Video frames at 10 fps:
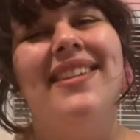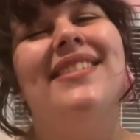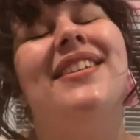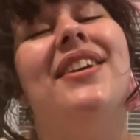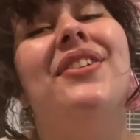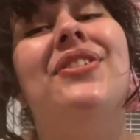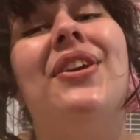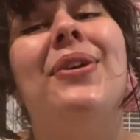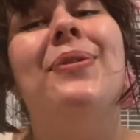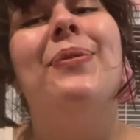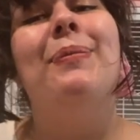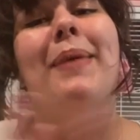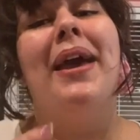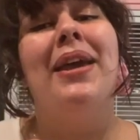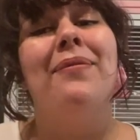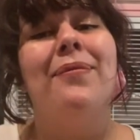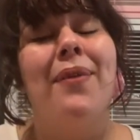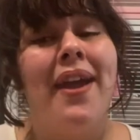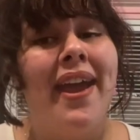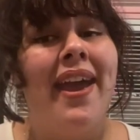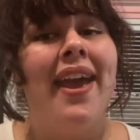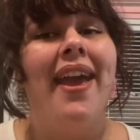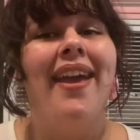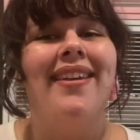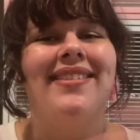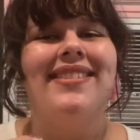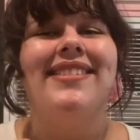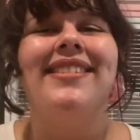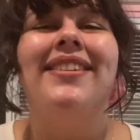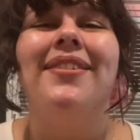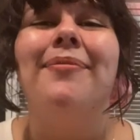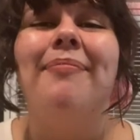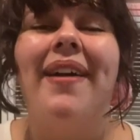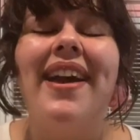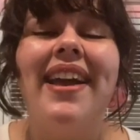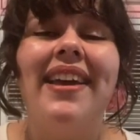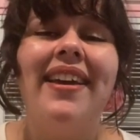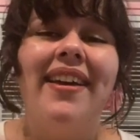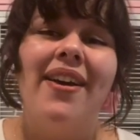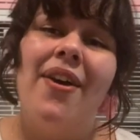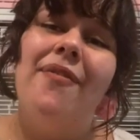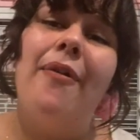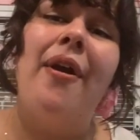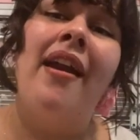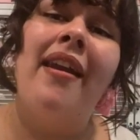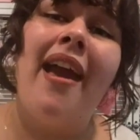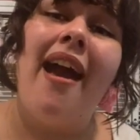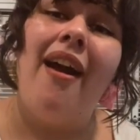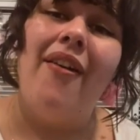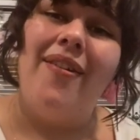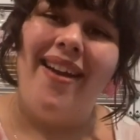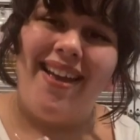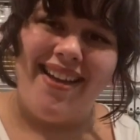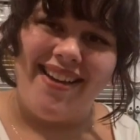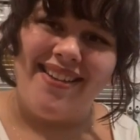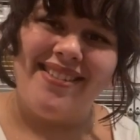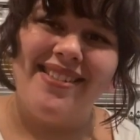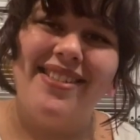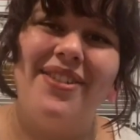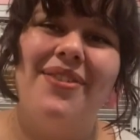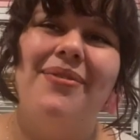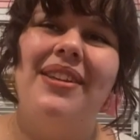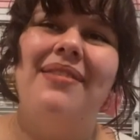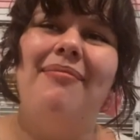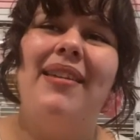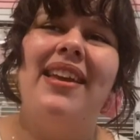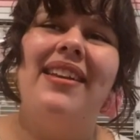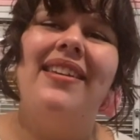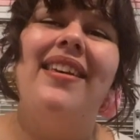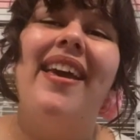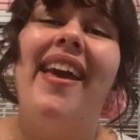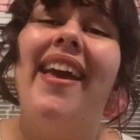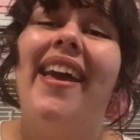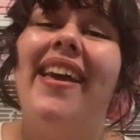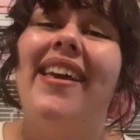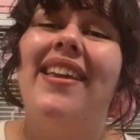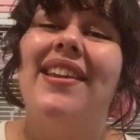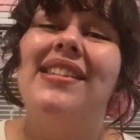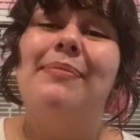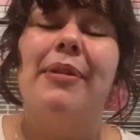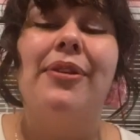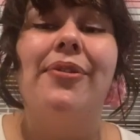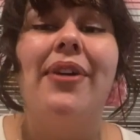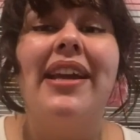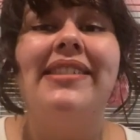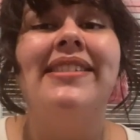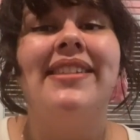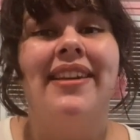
to you, my friends. Goodbye for now, until we meet again. It's been great